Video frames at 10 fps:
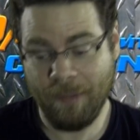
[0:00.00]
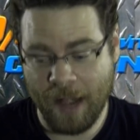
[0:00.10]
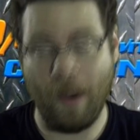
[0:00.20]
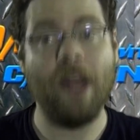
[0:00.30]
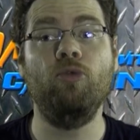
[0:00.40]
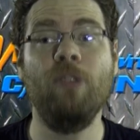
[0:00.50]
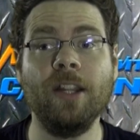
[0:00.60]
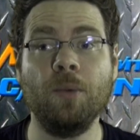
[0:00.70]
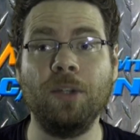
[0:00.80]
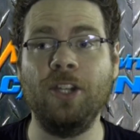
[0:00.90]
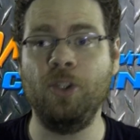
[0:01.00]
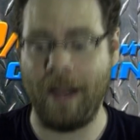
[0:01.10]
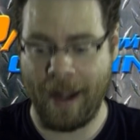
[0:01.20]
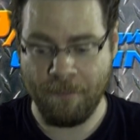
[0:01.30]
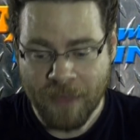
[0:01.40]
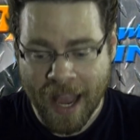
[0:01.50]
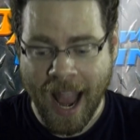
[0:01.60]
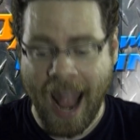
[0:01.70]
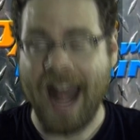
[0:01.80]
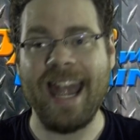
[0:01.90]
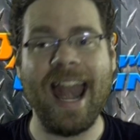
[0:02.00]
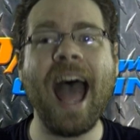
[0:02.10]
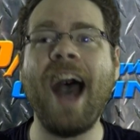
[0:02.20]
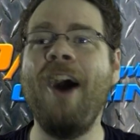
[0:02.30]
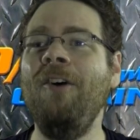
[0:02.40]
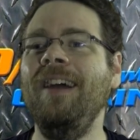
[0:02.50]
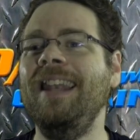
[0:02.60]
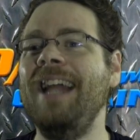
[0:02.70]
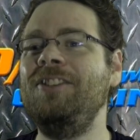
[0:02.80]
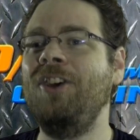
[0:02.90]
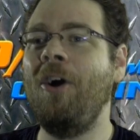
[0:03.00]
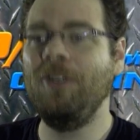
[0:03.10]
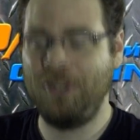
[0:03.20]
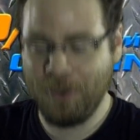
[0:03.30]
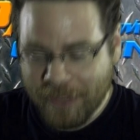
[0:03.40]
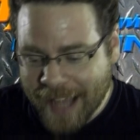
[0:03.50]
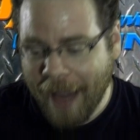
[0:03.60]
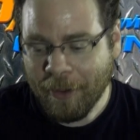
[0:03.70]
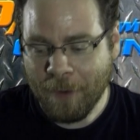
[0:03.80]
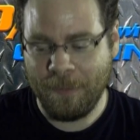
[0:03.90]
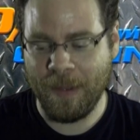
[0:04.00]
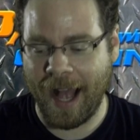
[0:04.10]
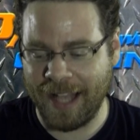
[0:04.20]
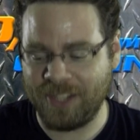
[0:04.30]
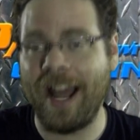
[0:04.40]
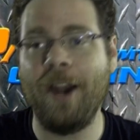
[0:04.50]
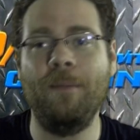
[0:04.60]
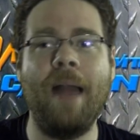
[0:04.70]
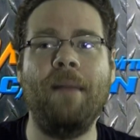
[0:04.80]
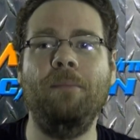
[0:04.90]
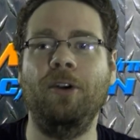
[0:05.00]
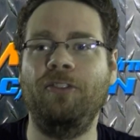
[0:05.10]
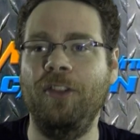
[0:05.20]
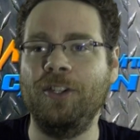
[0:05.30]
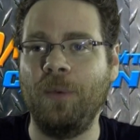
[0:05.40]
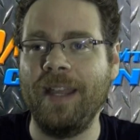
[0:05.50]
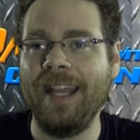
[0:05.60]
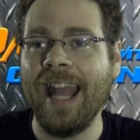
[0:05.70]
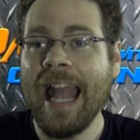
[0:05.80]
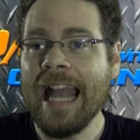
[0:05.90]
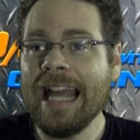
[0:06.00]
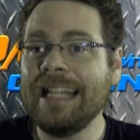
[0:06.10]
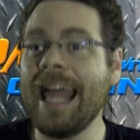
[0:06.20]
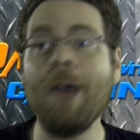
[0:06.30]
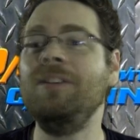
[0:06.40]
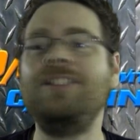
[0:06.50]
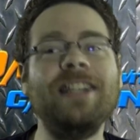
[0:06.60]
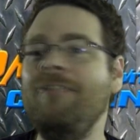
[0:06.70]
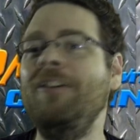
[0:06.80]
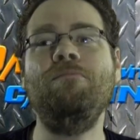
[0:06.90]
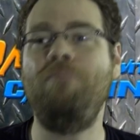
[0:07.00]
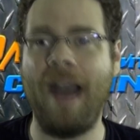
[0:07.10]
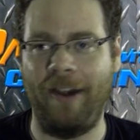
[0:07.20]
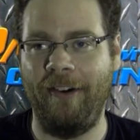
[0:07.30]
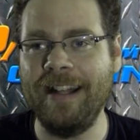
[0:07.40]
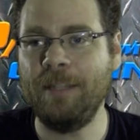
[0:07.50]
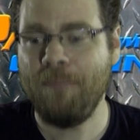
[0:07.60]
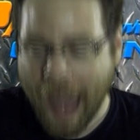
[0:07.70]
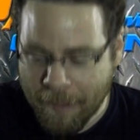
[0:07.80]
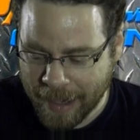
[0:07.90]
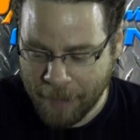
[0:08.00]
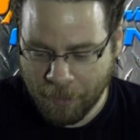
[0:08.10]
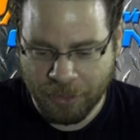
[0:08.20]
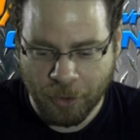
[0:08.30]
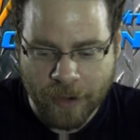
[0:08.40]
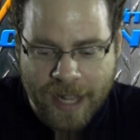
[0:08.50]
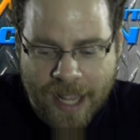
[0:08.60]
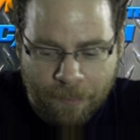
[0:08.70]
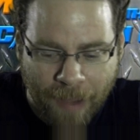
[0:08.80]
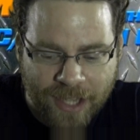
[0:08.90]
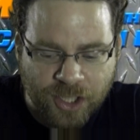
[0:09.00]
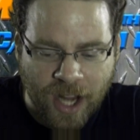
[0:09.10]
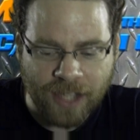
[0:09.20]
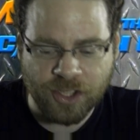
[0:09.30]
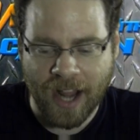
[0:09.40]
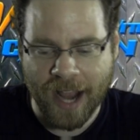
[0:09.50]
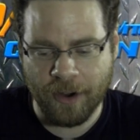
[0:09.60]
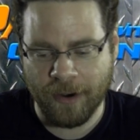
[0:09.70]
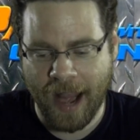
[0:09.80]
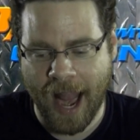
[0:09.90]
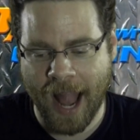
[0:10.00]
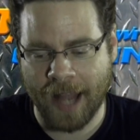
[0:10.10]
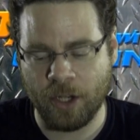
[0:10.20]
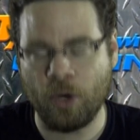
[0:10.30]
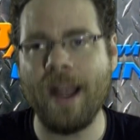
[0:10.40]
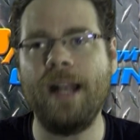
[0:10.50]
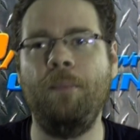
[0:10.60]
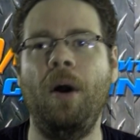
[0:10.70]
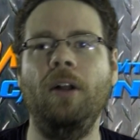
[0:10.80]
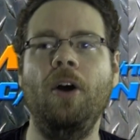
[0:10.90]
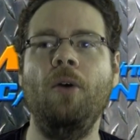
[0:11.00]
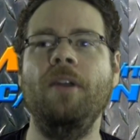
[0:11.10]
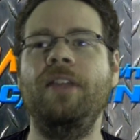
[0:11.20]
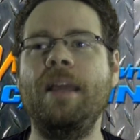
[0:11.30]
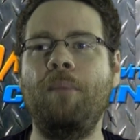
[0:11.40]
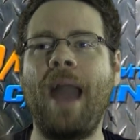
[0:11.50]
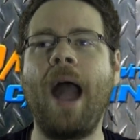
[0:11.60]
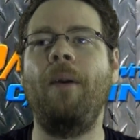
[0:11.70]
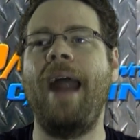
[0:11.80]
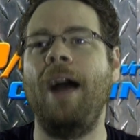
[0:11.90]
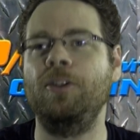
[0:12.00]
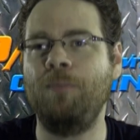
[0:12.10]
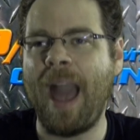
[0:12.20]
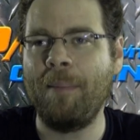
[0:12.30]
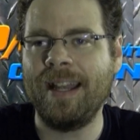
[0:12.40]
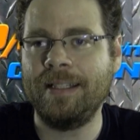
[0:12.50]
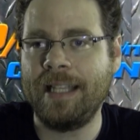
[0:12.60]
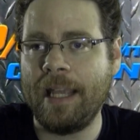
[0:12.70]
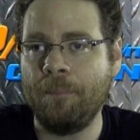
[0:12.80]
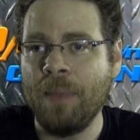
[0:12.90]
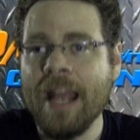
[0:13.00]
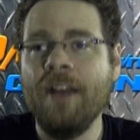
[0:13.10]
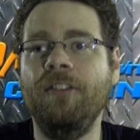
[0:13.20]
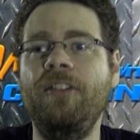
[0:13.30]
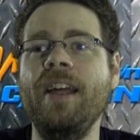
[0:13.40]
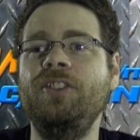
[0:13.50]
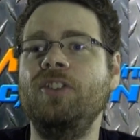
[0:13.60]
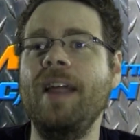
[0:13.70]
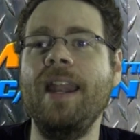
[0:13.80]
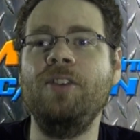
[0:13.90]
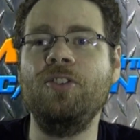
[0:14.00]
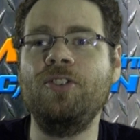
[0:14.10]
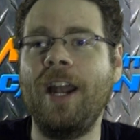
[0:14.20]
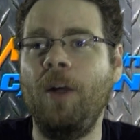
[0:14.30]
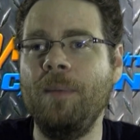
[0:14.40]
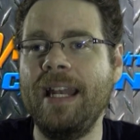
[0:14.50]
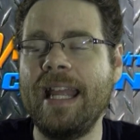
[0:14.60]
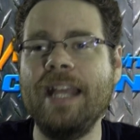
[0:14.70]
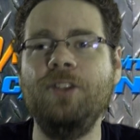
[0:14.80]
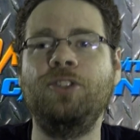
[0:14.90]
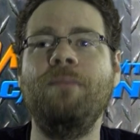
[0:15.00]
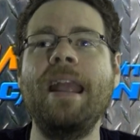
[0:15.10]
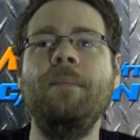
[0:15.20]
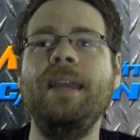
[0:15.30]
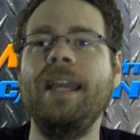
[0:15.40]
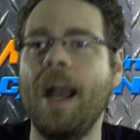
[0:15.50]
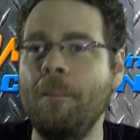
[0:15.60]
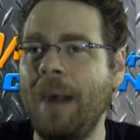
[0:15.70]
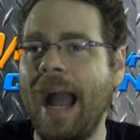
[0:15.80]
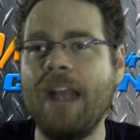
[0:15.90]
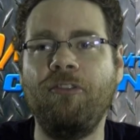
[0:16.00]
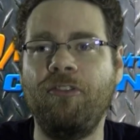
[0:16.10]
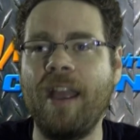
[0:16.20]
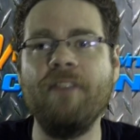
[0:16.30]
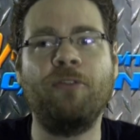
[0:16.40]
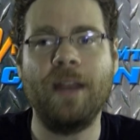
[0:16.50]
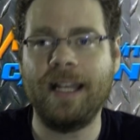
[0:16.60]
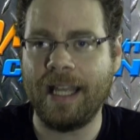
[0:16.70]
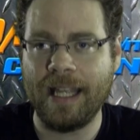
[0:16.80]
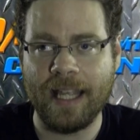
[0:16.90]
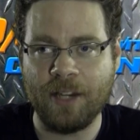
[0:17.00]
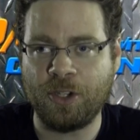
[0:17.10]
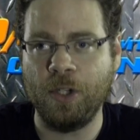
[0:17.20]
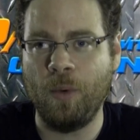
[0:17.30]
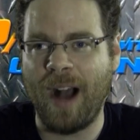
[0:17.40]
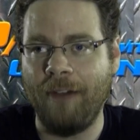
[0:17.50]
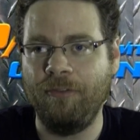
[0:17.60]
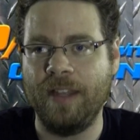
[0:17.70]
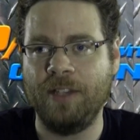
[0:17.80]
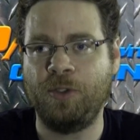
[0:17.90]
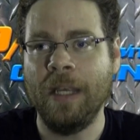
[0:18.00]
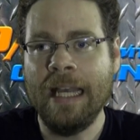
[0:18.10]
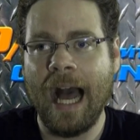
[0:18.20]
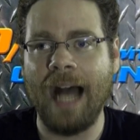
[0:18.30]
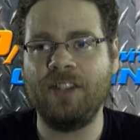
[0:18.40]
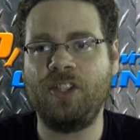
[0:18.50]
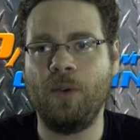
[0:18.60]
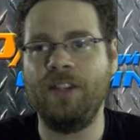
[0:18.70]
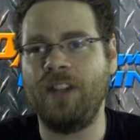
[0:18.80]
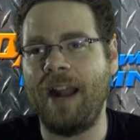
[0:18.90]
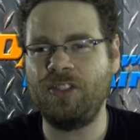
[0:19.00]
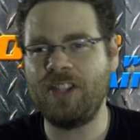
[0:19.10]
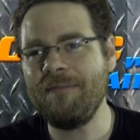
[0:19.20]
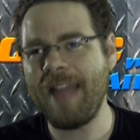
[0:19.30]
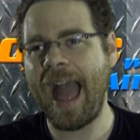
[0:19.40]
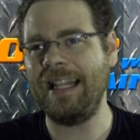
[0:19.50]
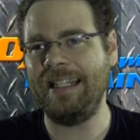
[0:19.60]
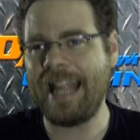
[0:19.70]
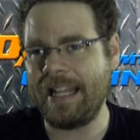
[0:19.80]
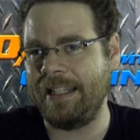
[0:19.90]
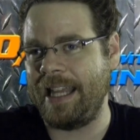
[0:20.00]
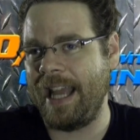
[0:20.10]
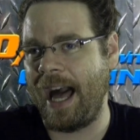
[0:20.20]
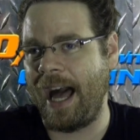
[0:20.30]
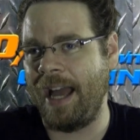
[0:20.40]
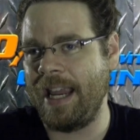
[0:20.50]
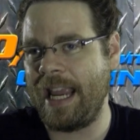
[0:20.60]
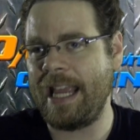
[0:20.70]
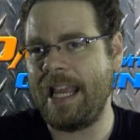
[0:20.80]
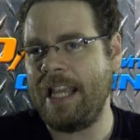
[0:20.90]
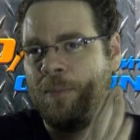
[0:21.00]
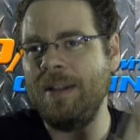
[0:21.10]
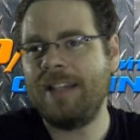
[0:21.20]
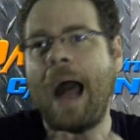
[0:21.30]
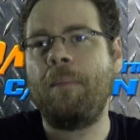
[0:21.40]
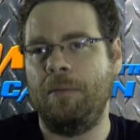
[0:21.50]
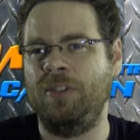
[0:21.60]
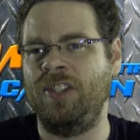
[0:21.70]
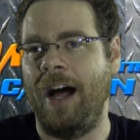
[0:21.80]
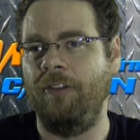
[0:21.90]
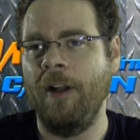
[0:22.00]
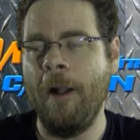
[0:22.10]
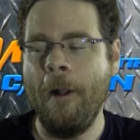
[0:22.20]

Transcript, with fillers: Anyway, really enjoyed it. And now, let's go to the other Snyder Batman book for this week. That was even better. It's Batman number 30 by Scott Snyder and Greg Capullo, the powerhouse Batman team. This, ladies and gentlemen, is maybe my favorite issue of this series, and I've said that lately. He's been topping himself.